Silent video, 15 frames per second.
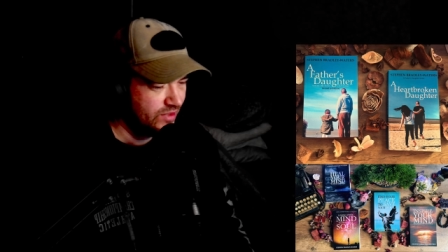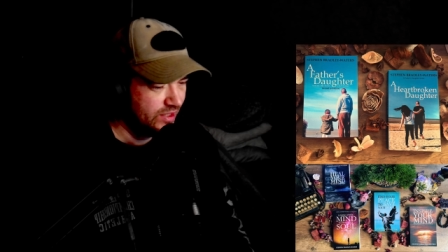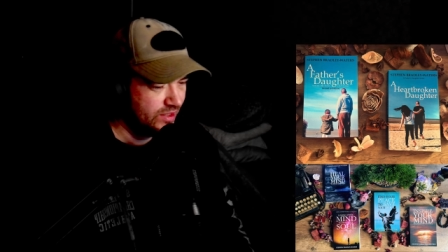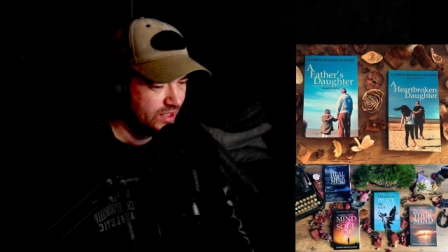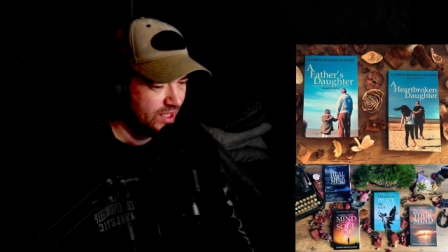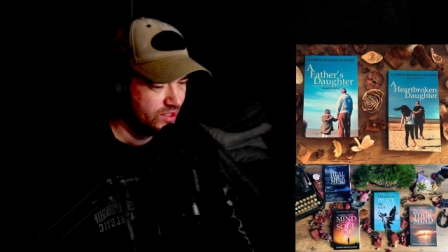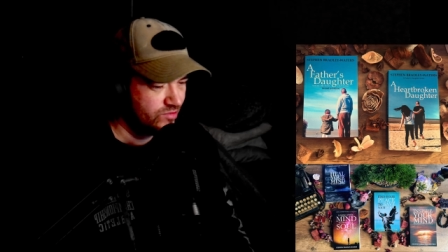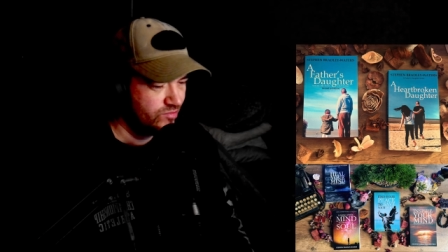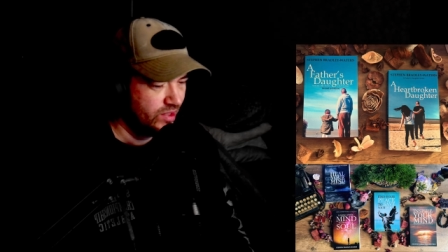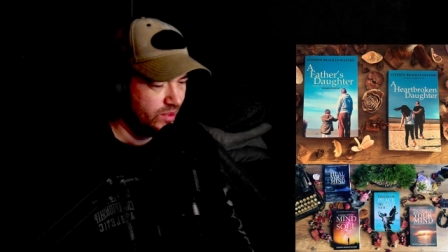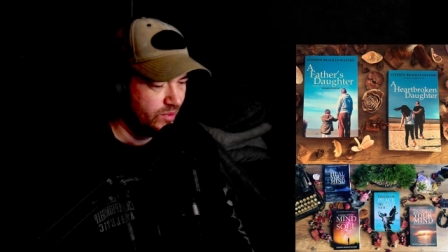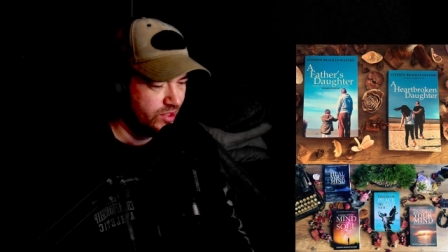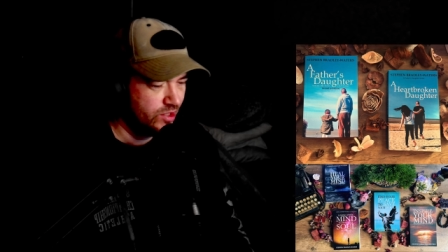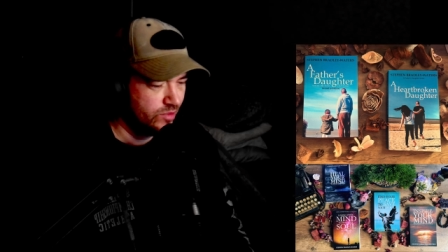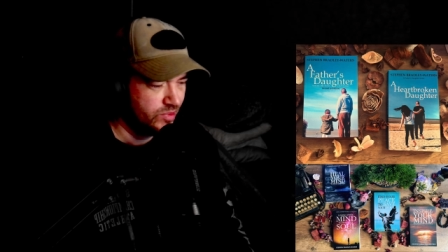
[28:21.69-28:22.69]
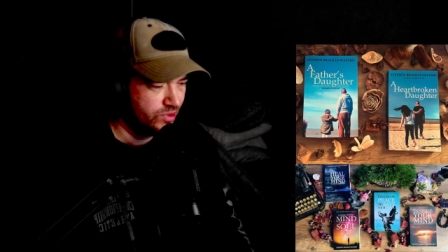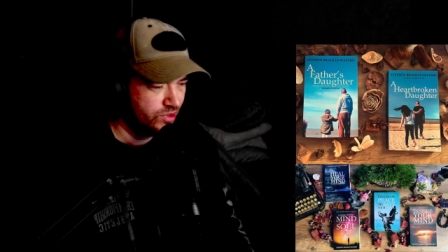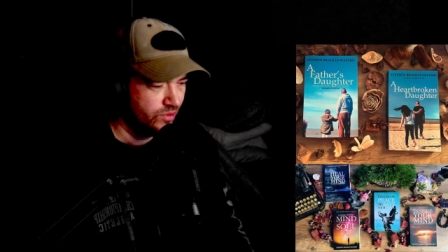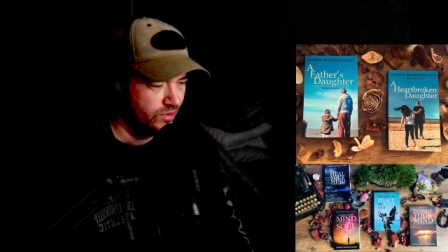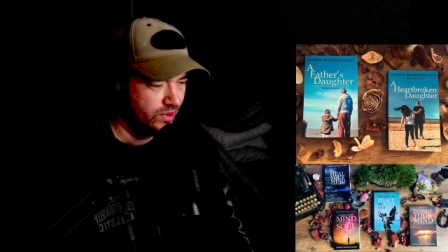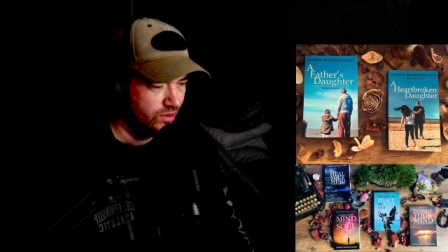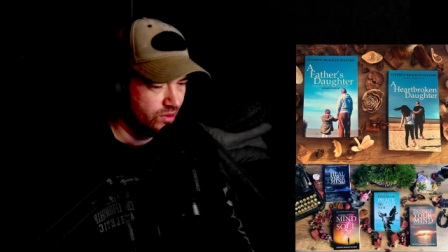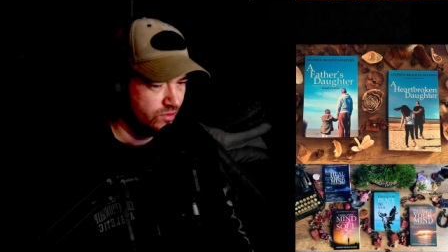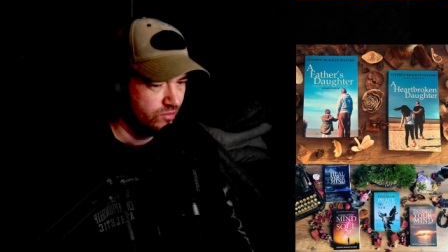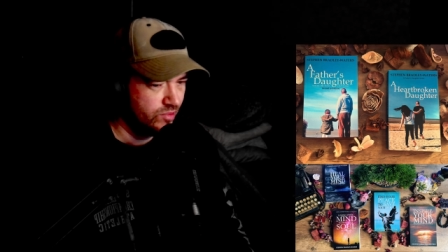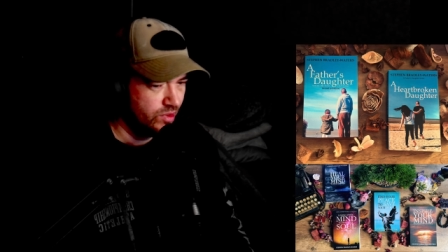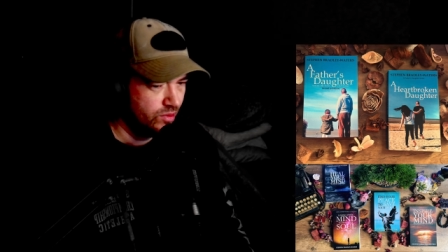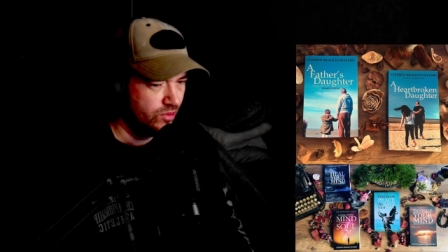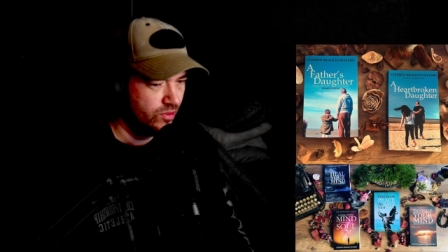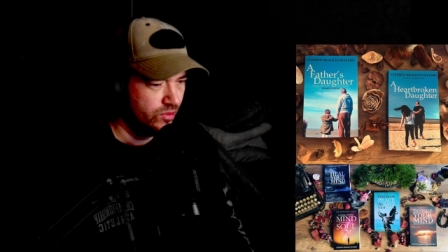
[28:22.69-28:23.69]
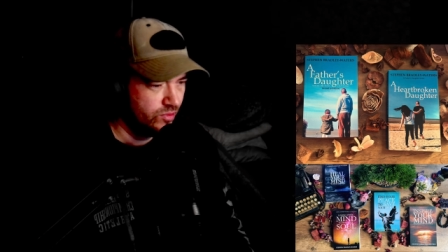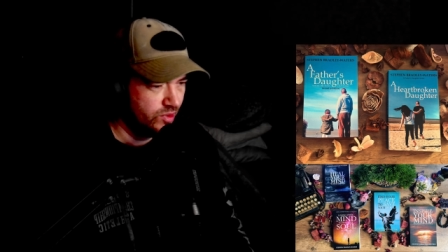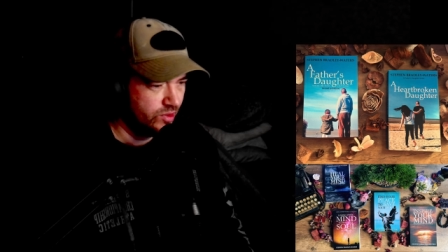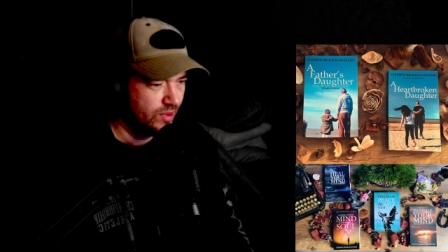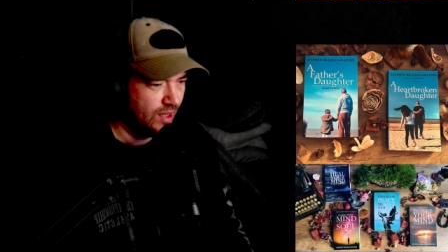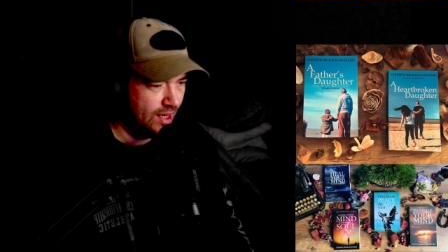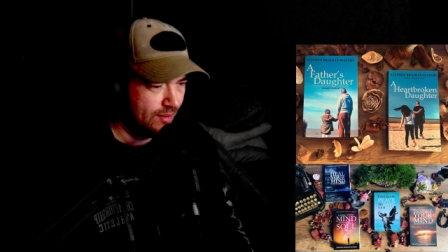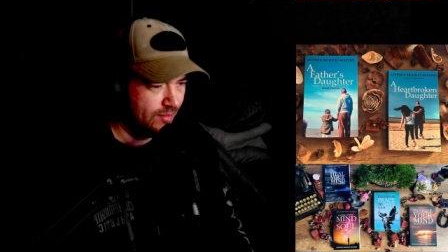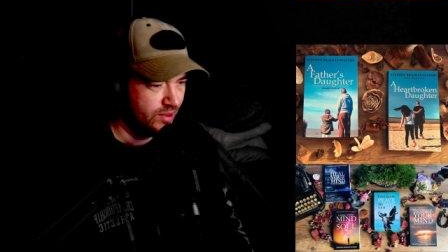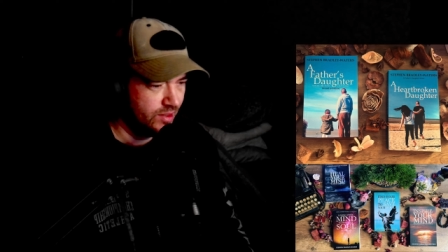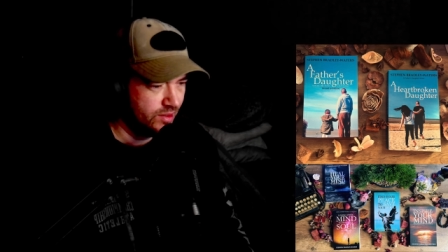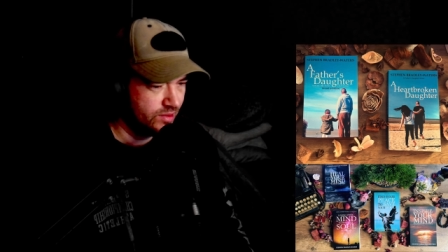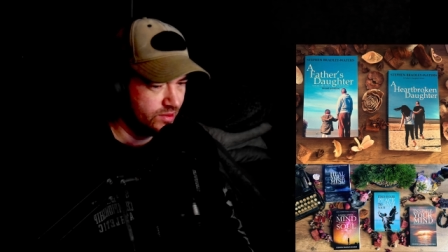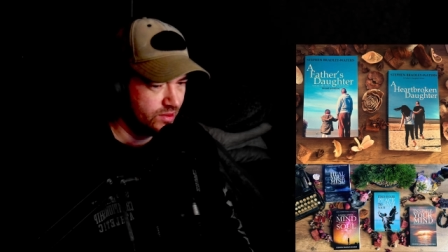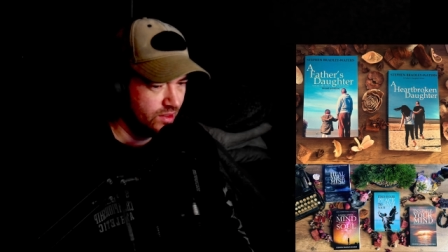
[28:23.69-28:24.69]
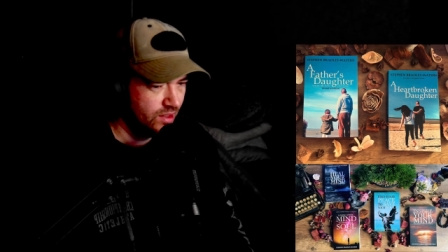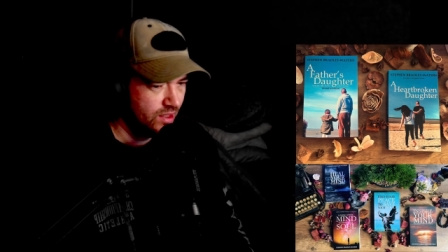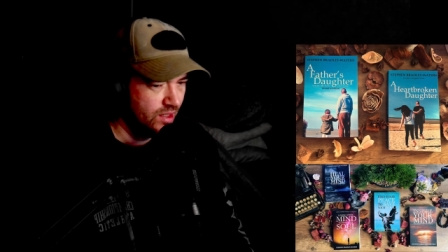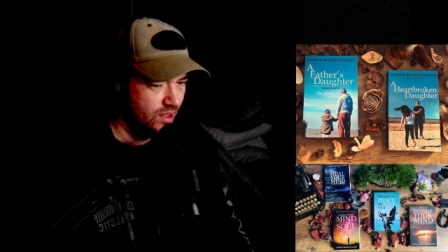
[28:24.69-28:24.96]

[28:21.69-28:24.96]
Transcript: I think that's really when you're pursuing your real, real happiness.